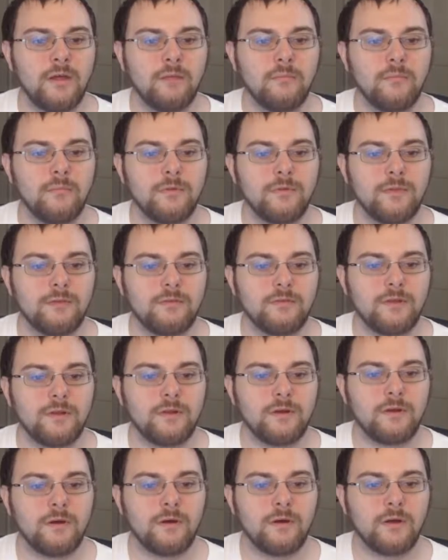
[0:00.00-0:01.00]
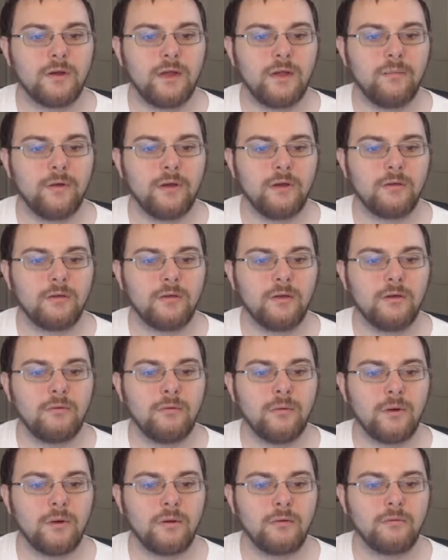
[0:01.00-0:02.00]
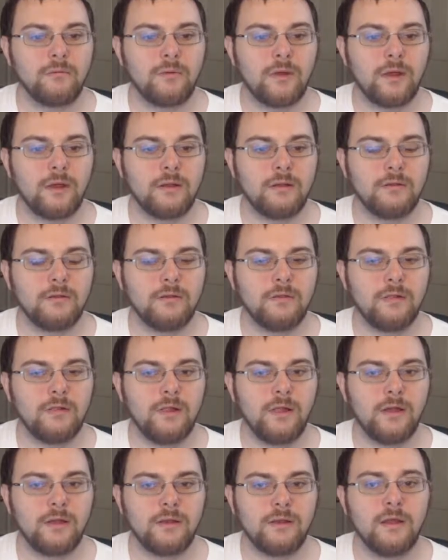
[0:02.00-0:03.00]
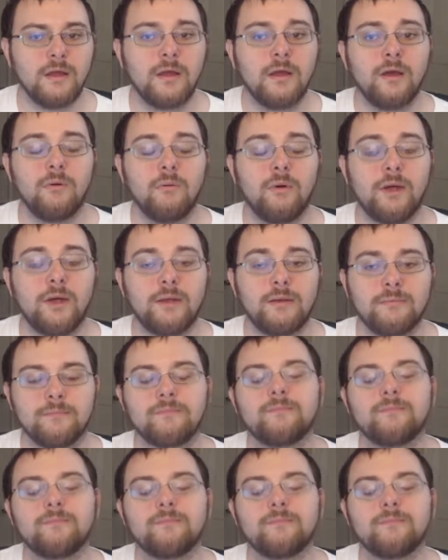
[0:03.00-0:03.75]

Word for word: but they said a car came out of nowhere and ran into the lane. What?